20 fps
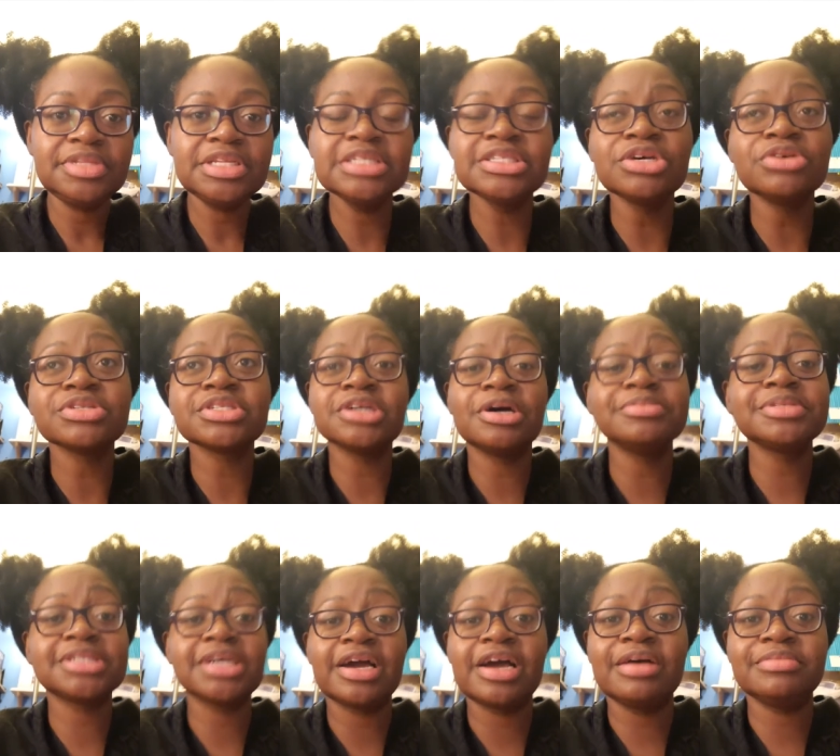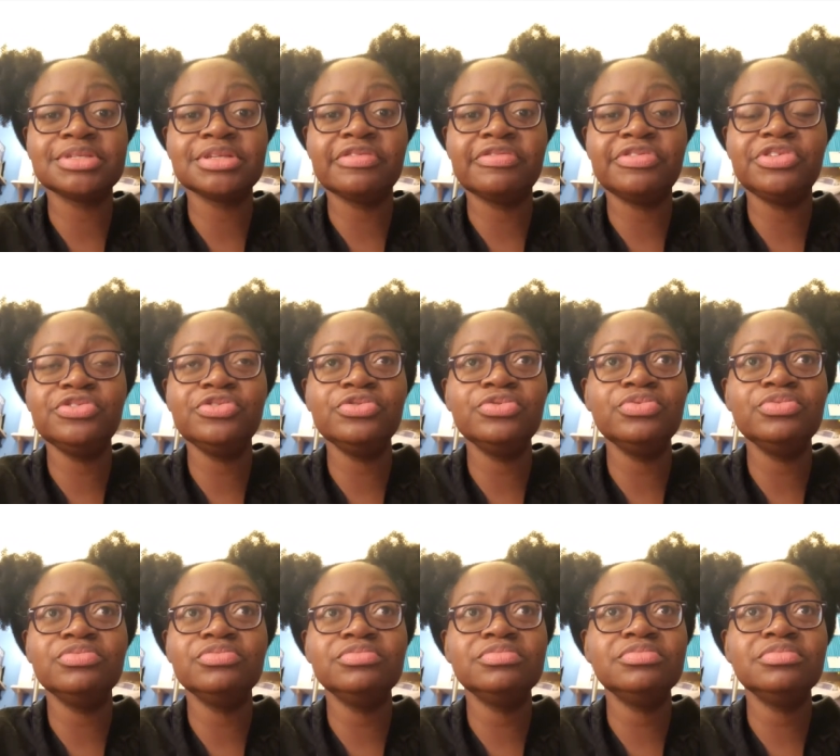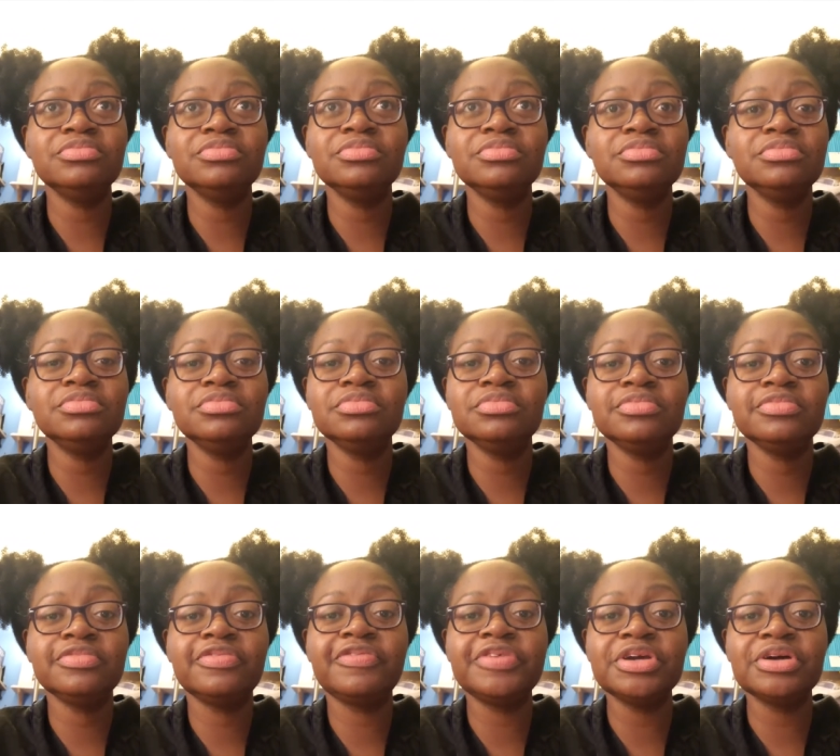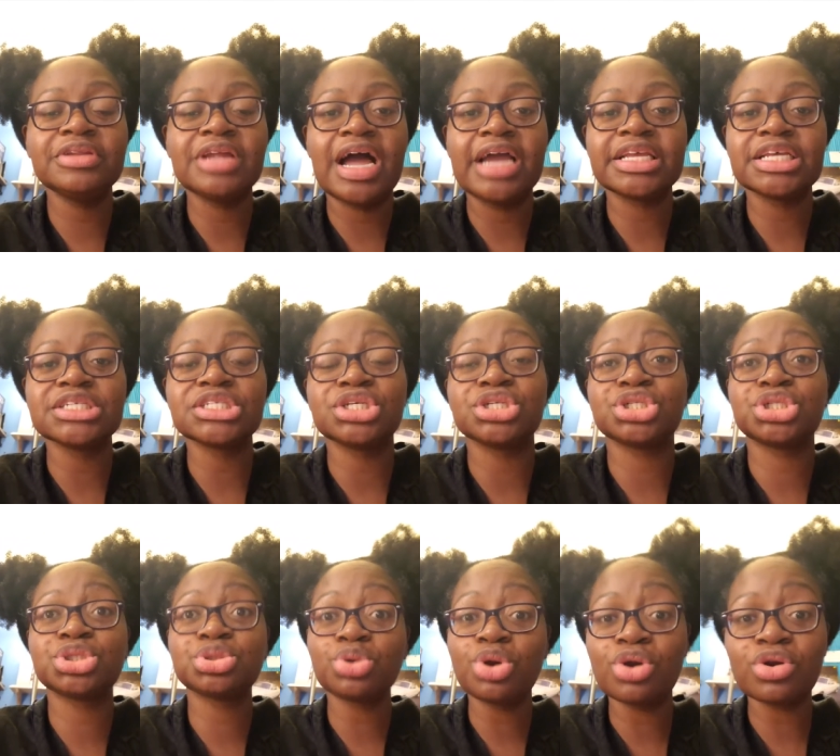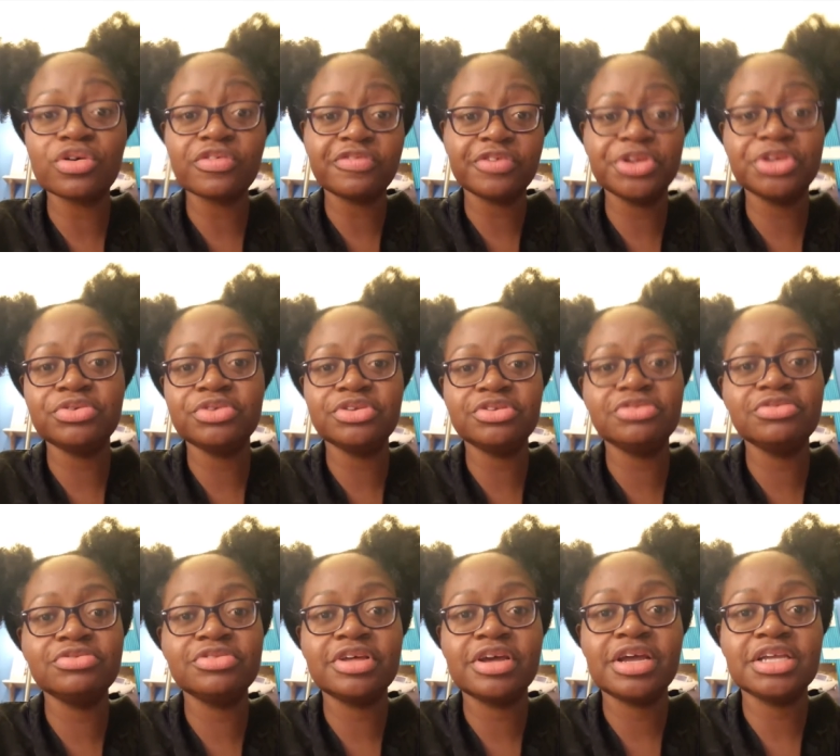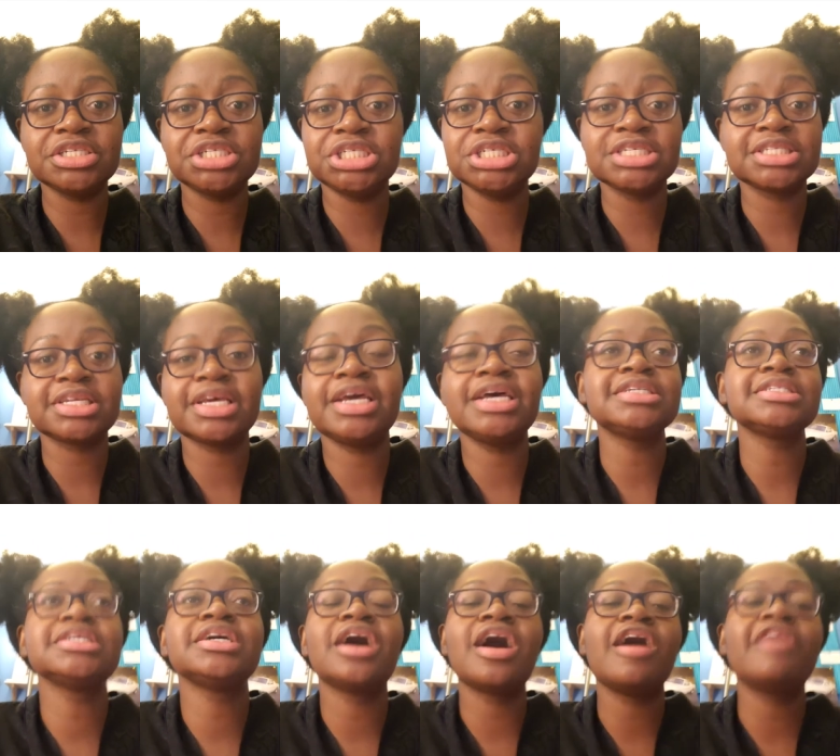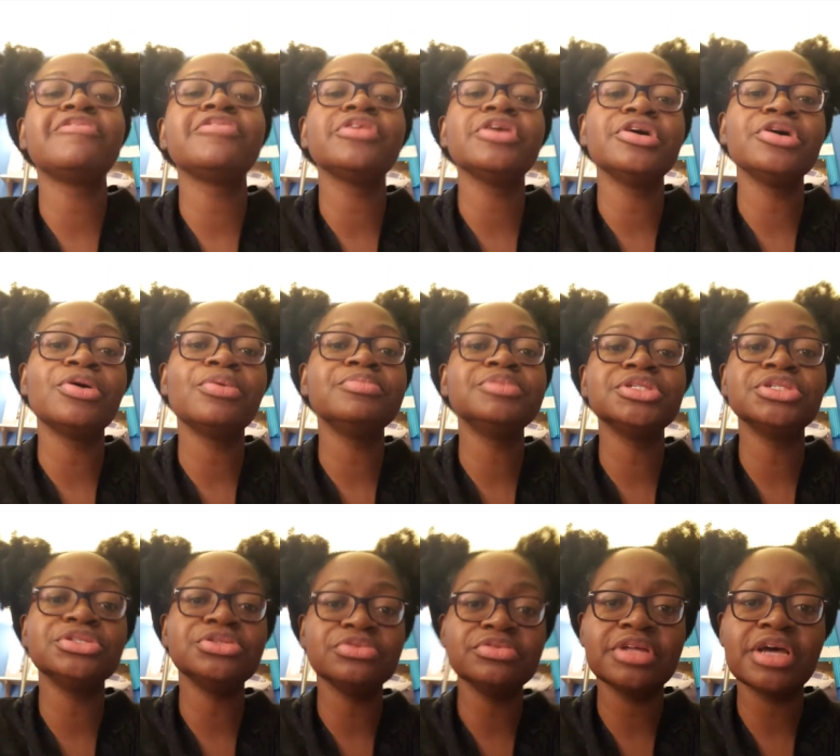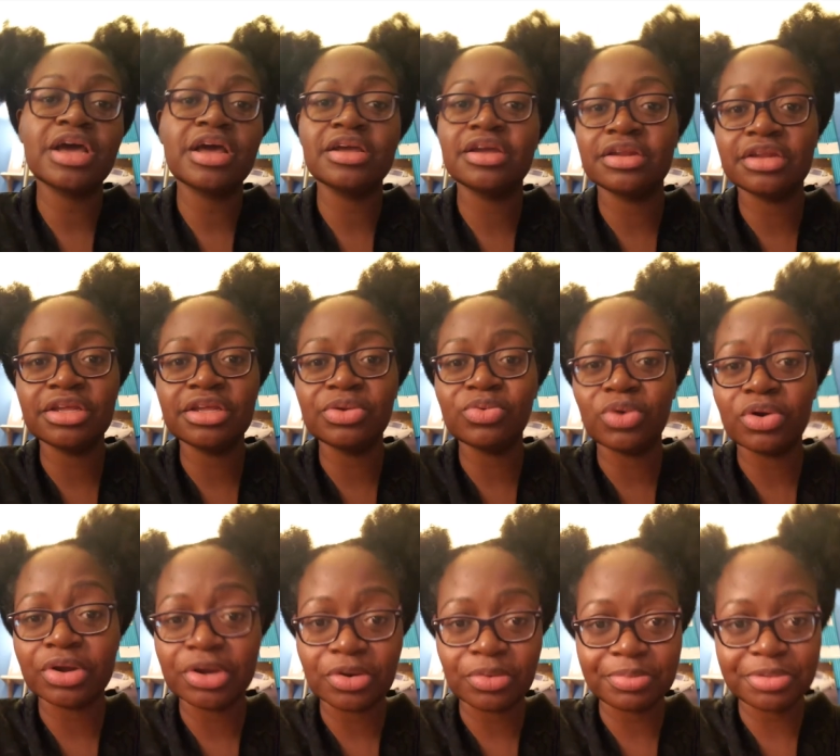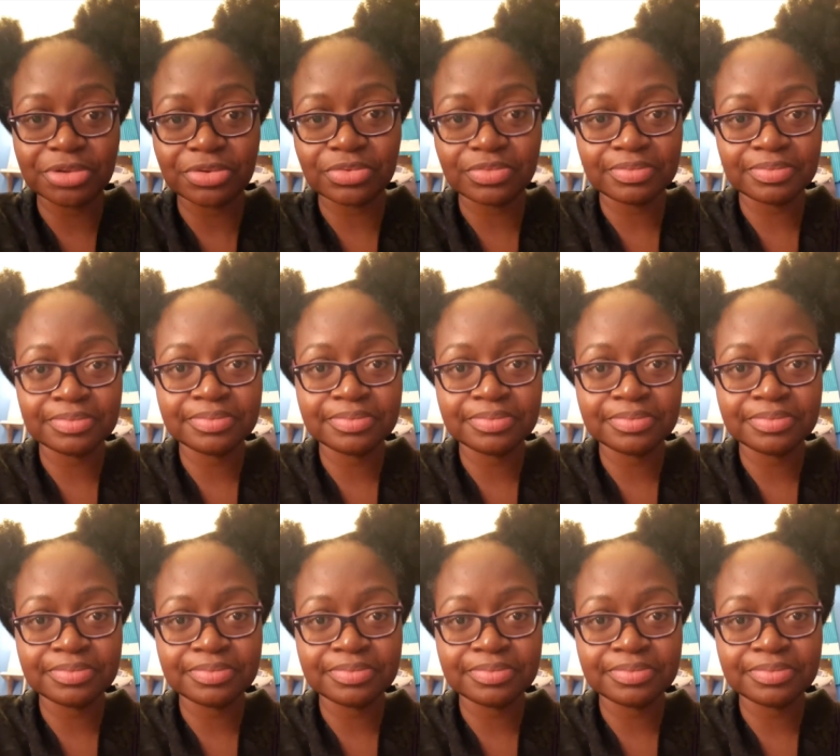So sometimes if you feel like it's a struggle for you to do that, just ask God for help to do that and he will help you.